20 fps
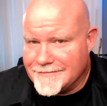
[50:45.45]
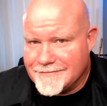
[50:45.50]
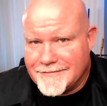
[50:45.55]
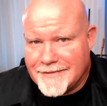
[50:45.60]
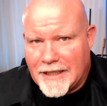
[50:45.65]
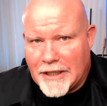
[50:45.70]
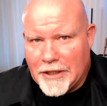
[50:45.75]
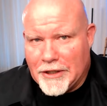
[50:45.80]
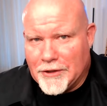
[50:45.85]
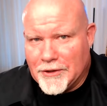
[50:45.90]

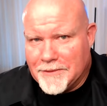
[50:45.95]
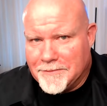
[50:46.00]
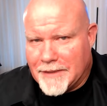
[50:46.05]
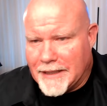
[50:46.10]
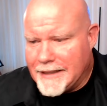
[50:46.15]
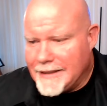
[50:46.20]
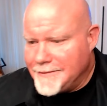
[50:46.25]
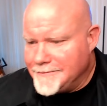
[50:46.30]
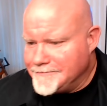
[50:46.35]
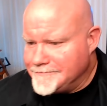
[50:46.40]
How are you doing,
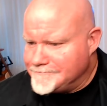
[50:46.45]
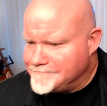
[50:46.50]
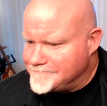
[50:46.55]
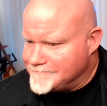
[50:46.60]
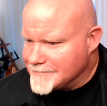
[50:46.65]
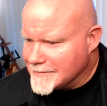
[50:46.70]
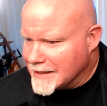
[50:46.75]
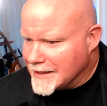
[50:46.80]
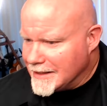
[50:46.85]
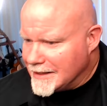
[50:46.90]
buddy?
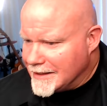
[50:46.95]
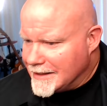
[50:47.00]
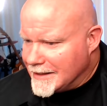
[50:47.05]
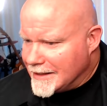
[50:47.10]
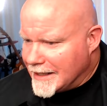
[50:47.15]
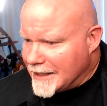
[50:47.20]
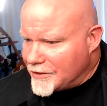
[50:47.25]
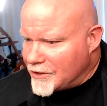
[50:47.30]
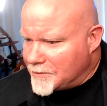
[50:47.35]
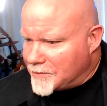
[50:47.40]

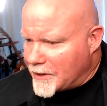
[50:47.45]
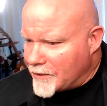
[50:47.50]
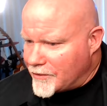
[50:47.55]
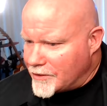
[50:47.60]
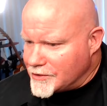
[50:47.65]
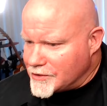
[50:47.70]
Hey there, brother.